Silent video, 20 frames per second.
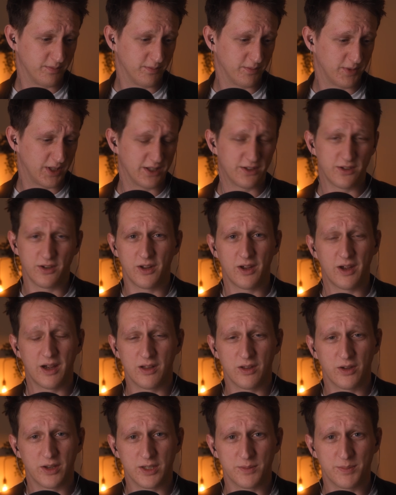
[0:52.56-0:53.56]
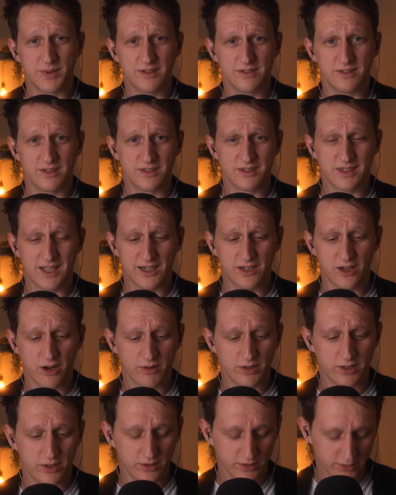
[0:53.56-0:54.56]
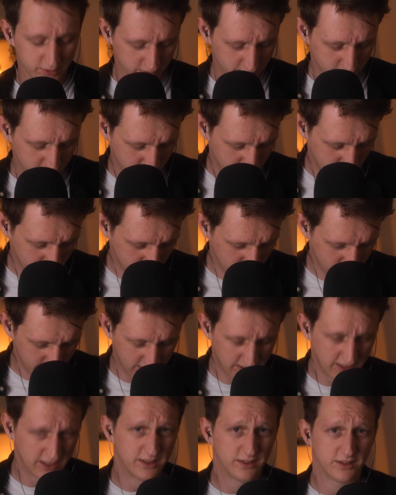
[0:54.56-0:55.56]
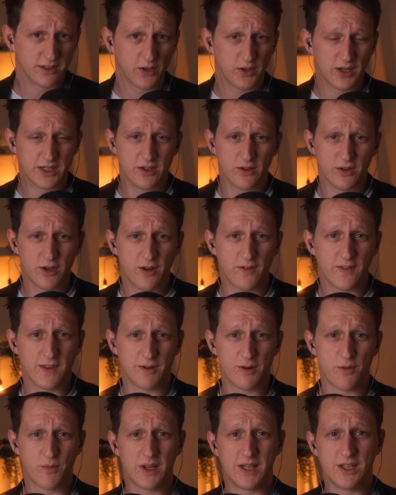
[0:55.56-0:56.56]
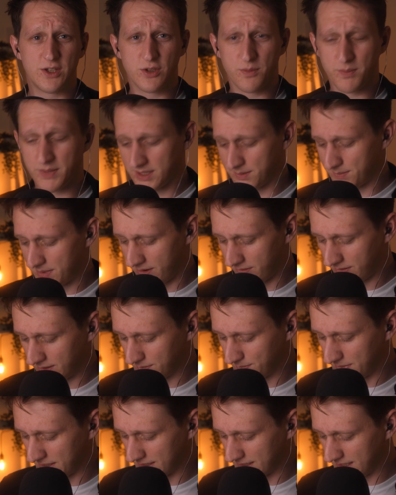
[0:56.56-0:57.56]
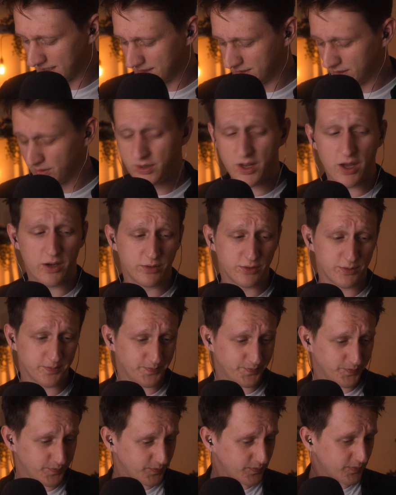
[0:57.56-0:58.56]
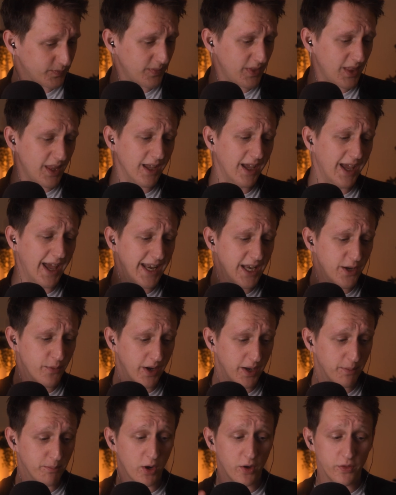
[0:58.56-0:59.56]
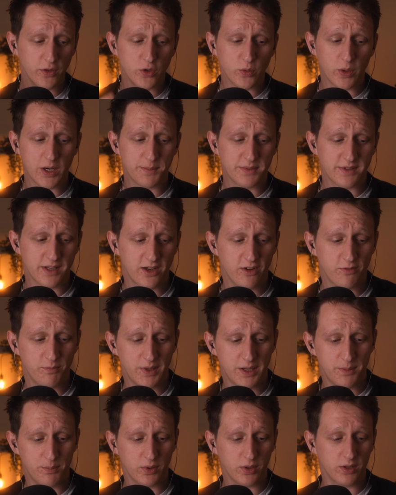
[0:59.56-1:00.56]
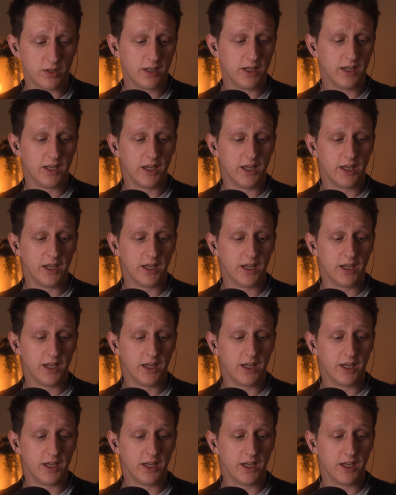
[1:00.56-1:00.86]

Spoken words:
Well, I don't know how long it's been since they had corridors. So I don't know if they were really jumping the barriers back then, who knows. Anyway, more than 20% of people